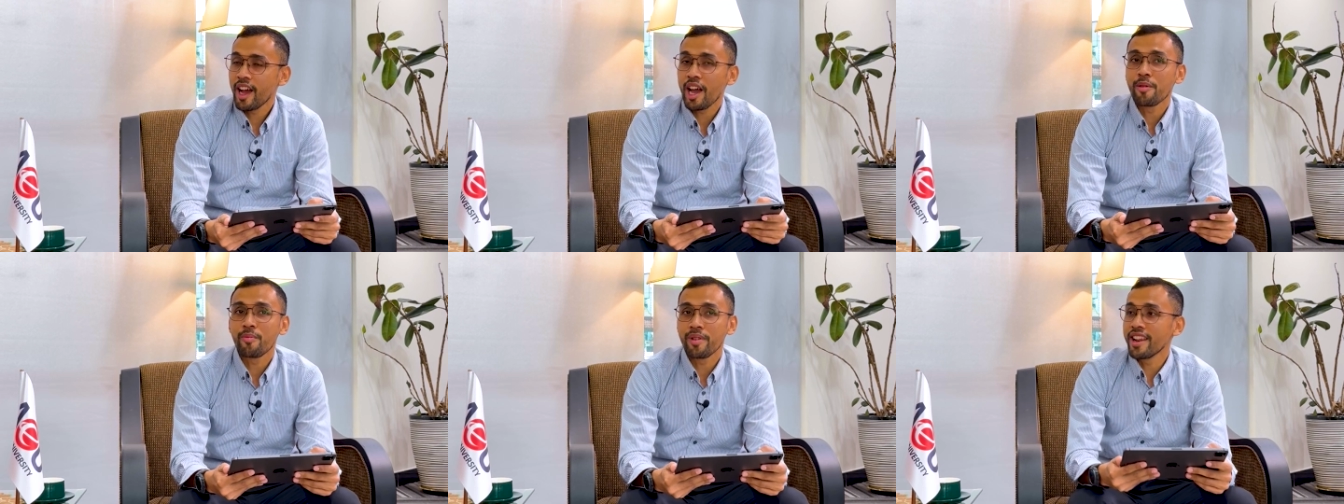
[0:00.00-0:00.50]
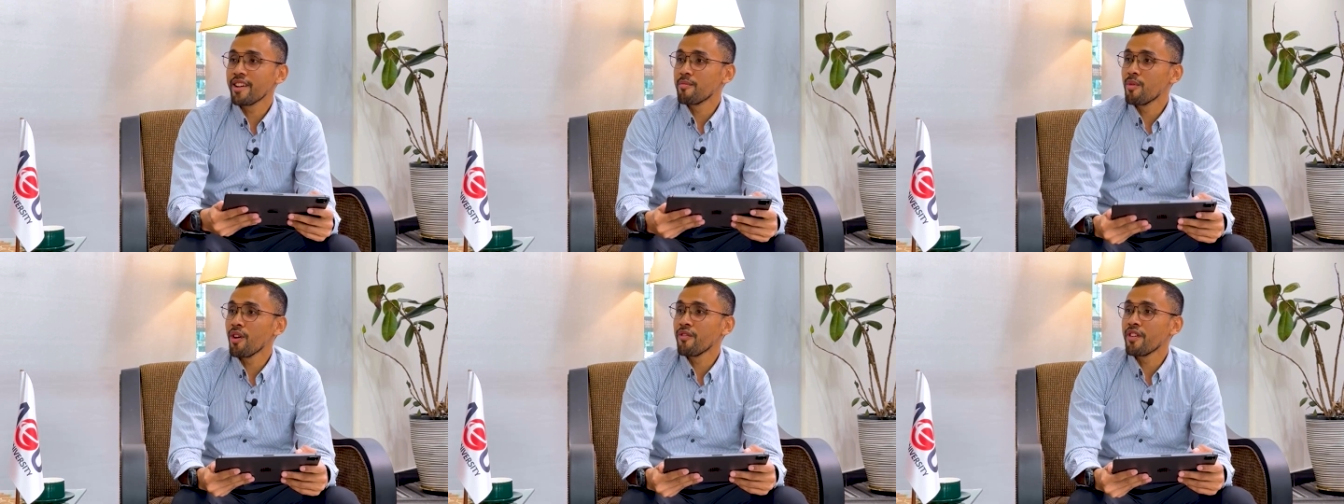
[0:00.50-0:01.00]
Hybrid,
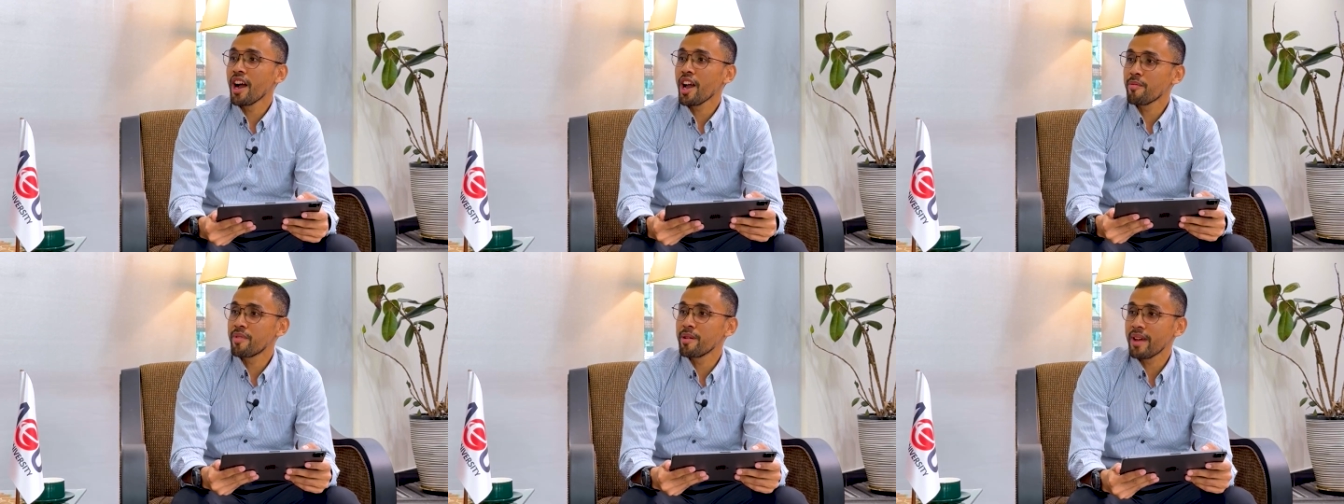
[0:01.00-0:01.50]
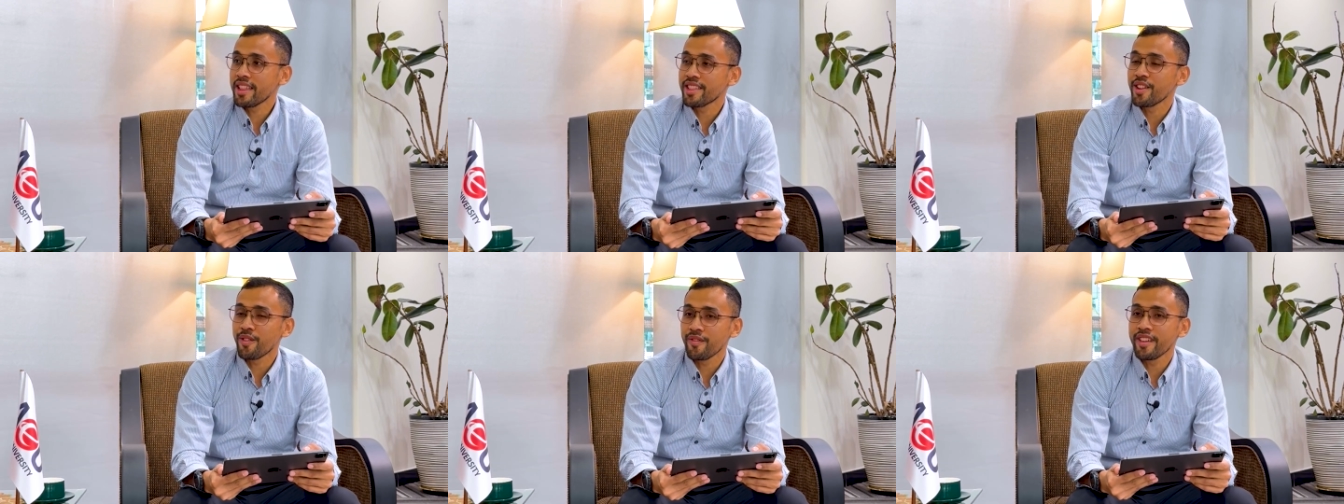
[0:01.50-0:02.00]
more of a hybrid
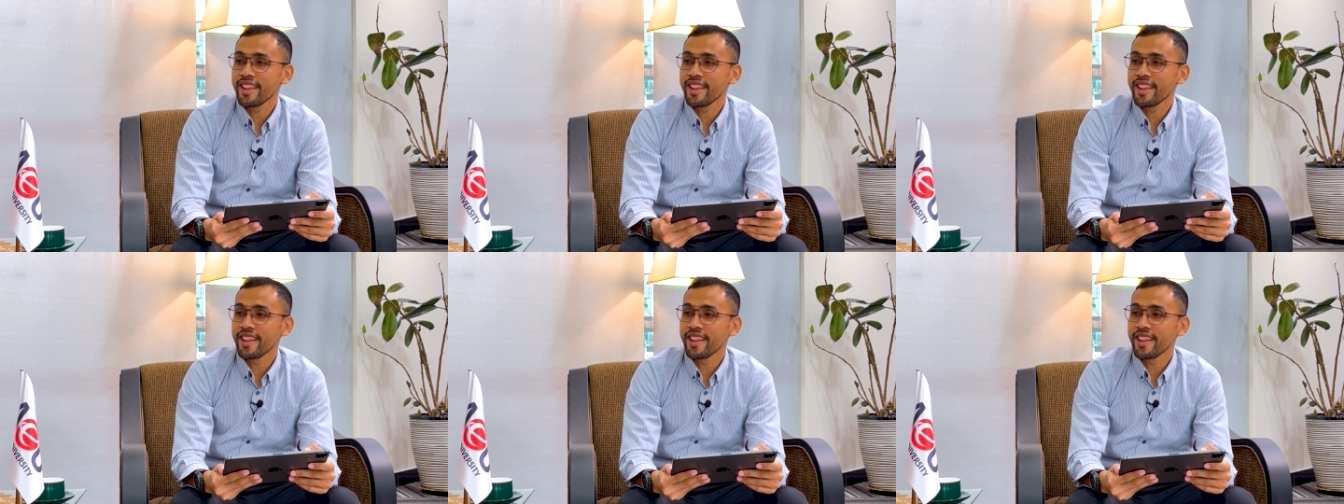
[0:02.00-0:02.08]
method of it.